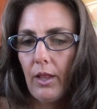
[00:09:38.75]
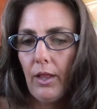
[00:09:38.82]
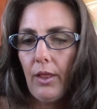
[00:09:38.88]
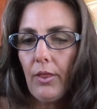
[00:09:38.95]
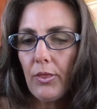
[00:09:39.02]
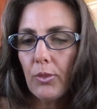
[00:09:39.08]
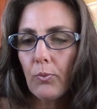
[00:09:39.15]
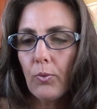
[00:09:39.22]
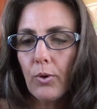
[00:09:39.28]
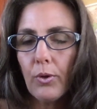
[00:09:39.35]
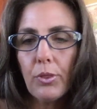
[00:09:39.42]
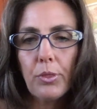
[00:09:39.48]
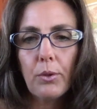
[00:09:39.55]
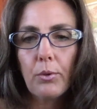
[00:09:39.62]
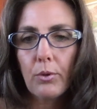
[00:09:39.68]
It's worse
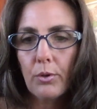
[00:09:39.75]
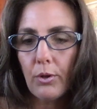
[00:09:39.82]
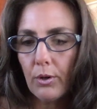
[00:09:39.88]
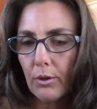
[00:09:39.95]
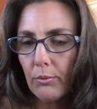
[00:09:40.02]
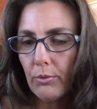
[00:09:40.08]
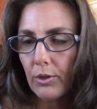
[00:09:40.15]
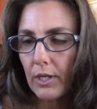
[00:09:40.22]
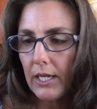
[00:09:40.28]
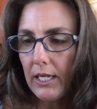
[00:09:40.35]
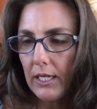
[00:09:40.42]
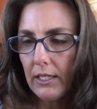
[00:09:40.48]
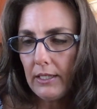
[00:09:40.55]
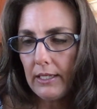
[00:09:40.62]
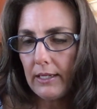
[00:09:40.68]
than caramel
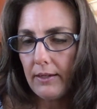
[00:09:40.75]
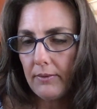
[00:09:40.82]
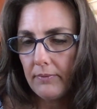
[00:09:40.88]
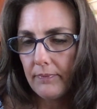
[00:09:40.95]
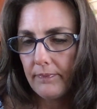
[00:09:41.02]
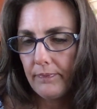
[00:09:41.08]
candy.